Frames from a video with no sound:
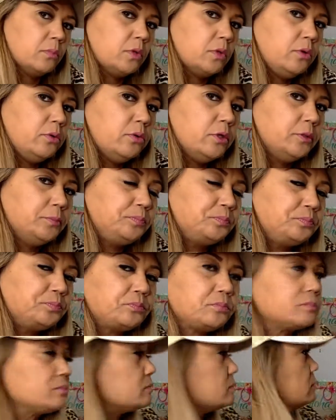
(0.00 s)
Cool?
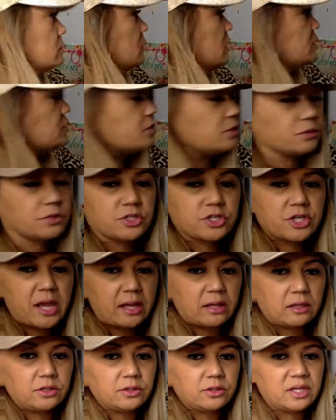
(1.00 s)
So
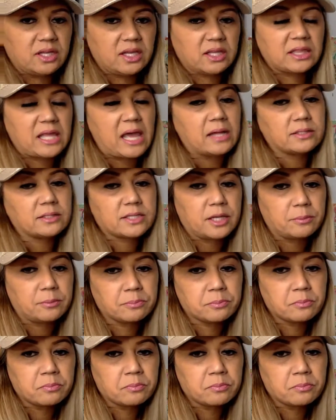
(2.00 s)
check, you can get that done.